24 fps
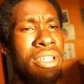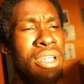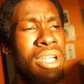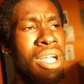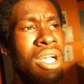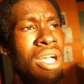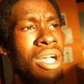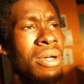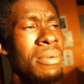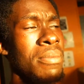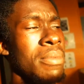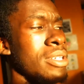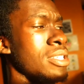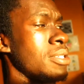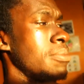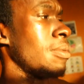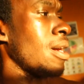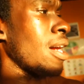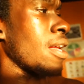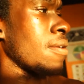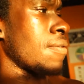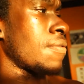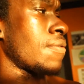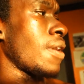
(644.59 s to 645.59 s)
As a
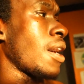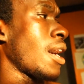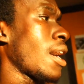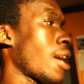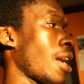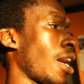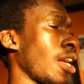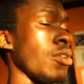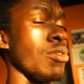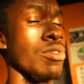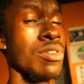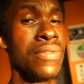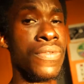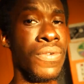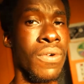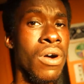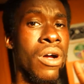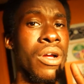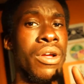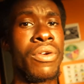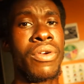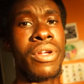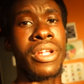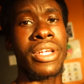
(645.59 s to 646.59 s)
matter of fact, I use
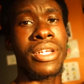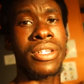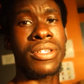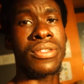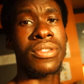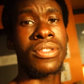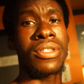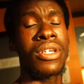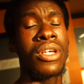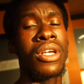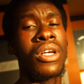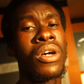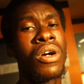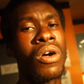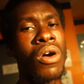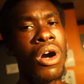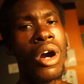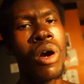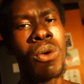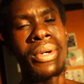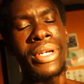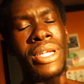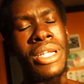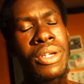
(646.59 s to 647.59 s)
4 ingredients,
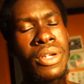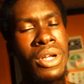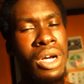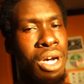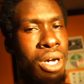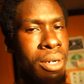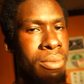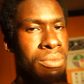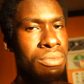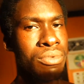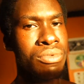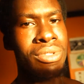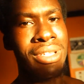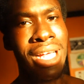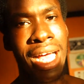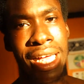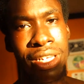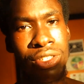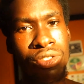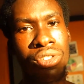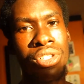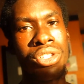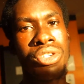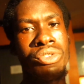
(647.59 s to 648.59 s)
all
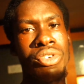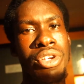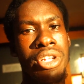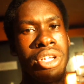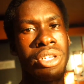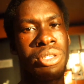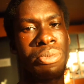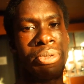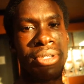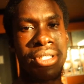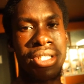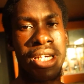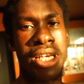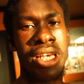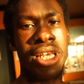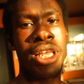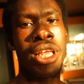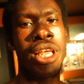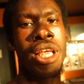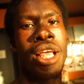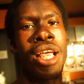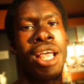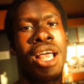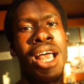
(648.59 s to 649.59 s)
natural ingredients per se,
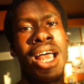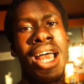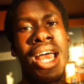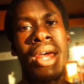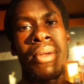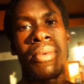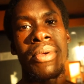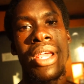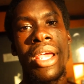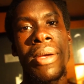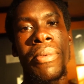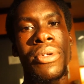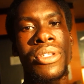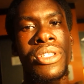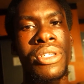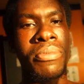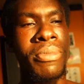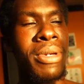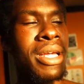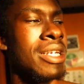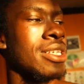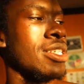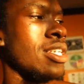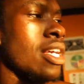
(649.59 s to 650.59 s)
and we're able to make